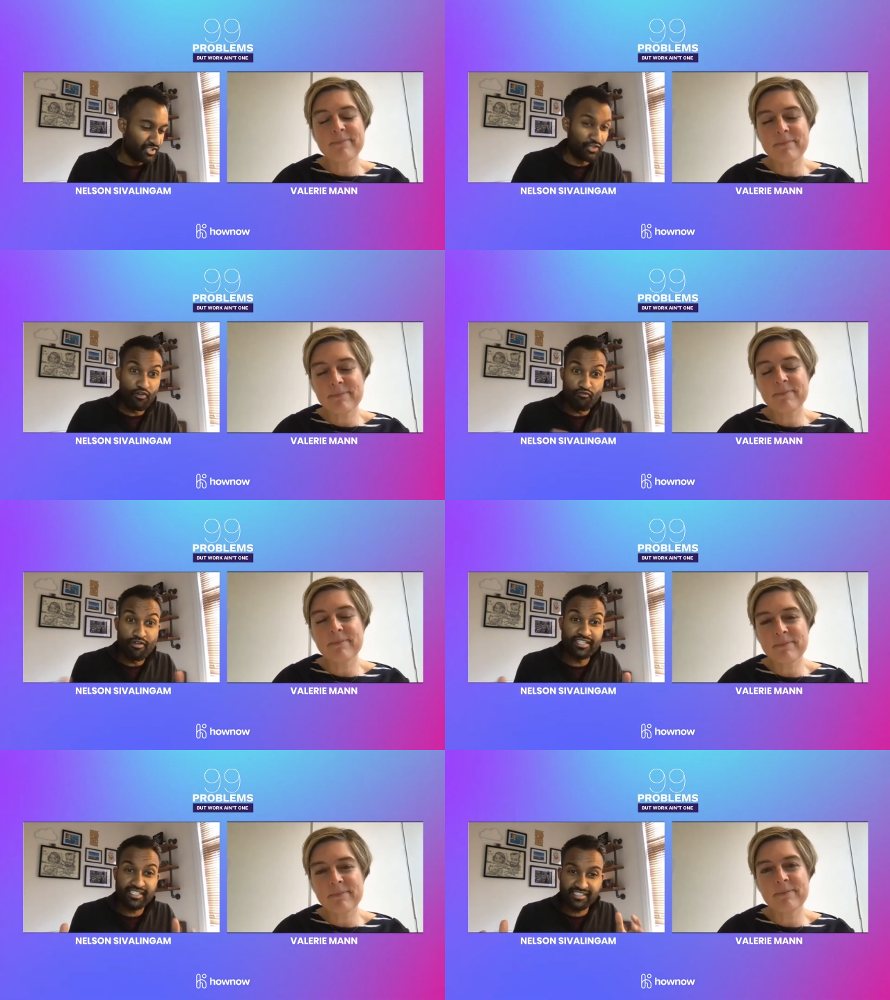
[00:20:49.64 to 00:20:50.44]
Speaker 1: you know the
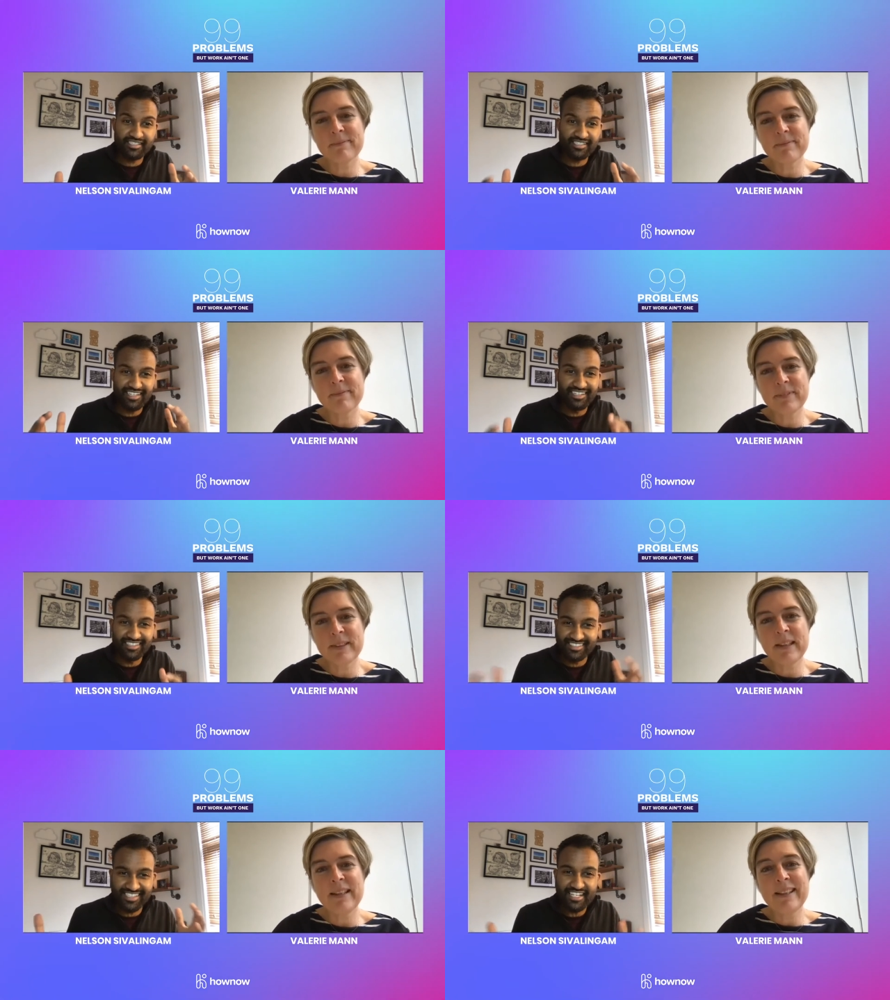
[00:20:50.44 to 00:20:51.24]
risks and,
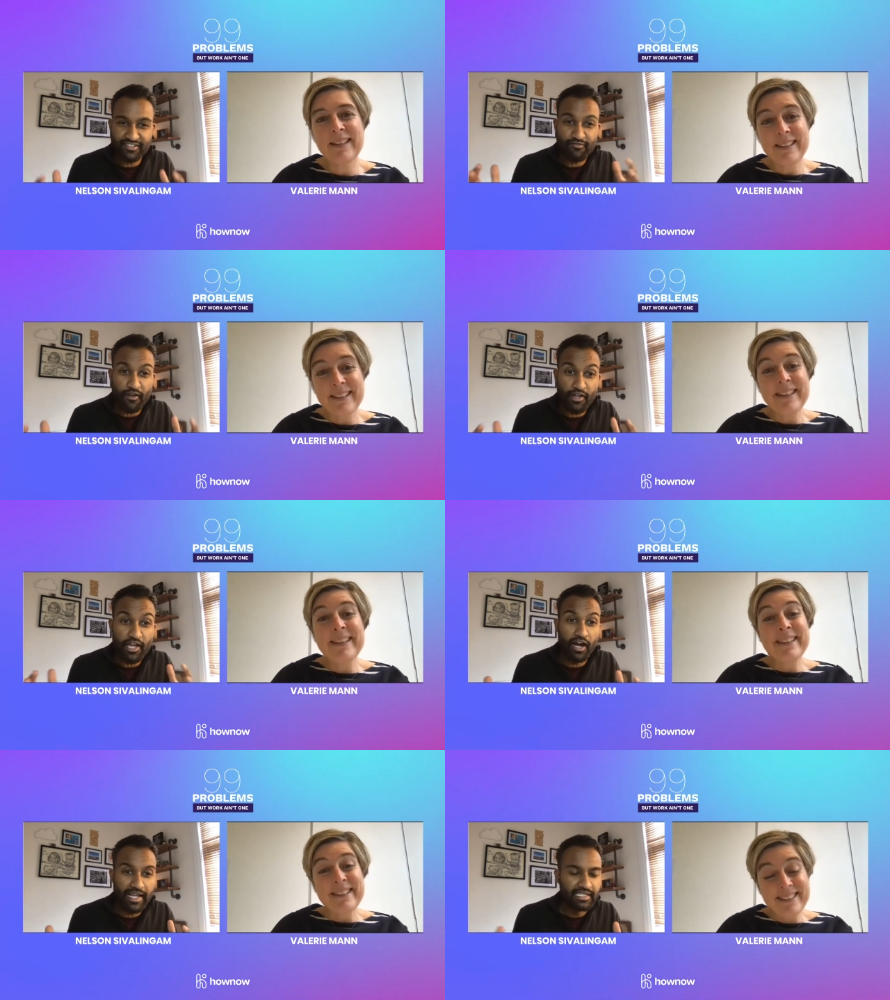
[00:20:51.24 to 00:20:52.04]
and stakes are very
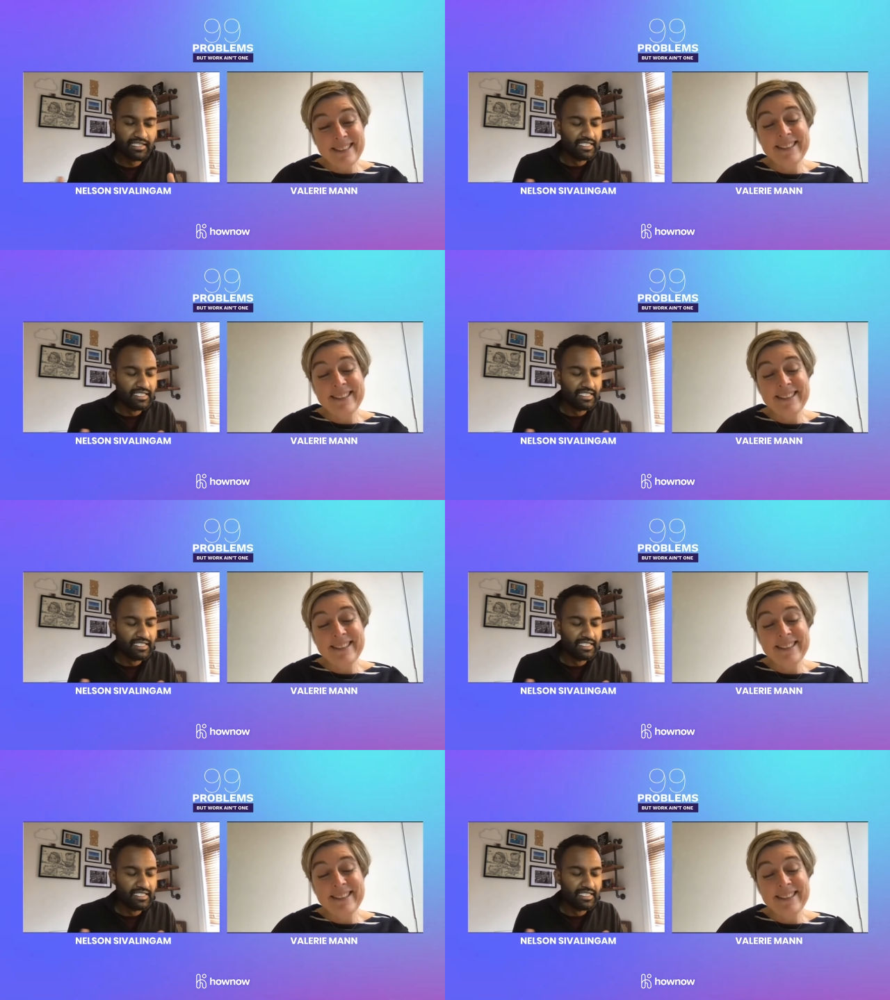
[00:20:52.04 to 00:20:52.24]
high.